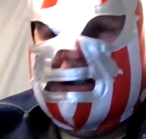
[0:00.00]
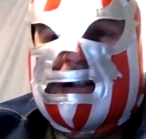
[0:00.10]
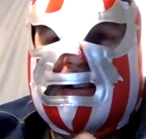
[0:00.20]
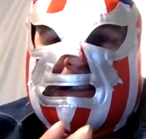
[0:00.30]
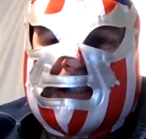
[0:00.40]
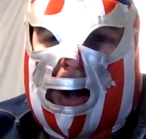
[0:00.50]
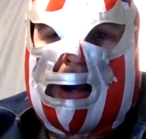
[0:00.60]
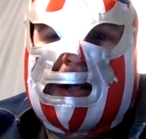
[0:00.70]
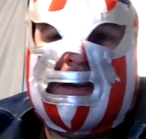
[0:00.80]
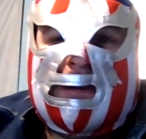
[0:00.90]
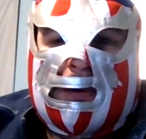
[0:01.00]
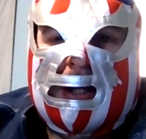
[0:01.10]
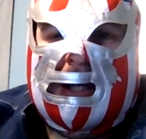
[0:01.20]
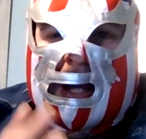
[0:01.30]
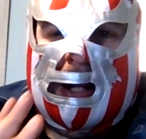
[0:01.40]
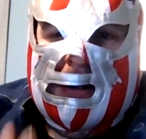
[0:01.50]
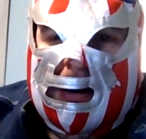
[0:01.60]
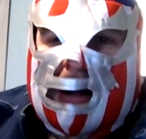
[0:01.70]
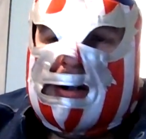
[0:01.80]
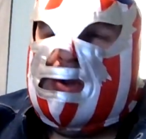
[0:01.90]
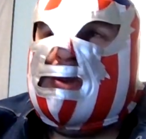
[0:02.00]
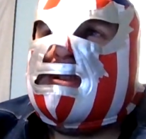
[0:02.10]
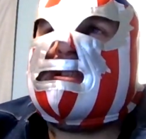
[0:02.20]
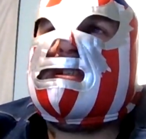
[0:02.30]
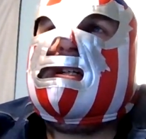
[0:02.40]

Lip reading: Sonic 3 and Knuckles.